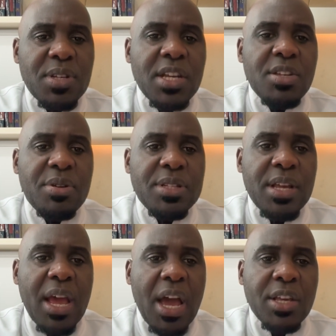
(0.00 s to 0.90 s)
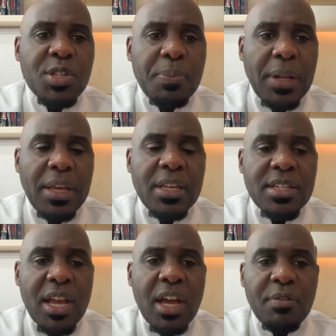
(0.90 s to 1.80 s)
surgeries,
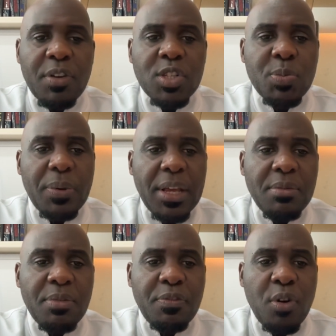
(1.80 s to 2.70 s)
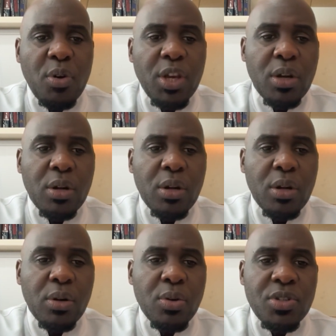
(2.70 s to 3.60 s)
as I have explained before,
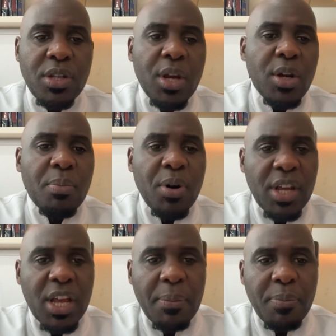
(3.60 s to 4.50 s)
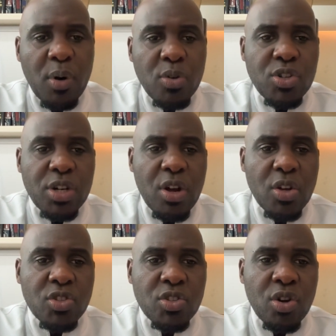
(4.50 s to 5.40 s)
includes the robotic approach
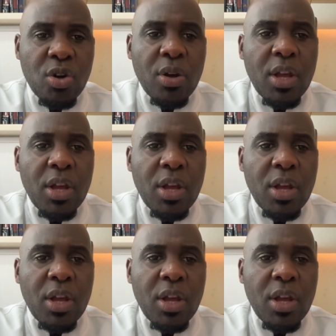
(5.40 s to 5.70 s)
and also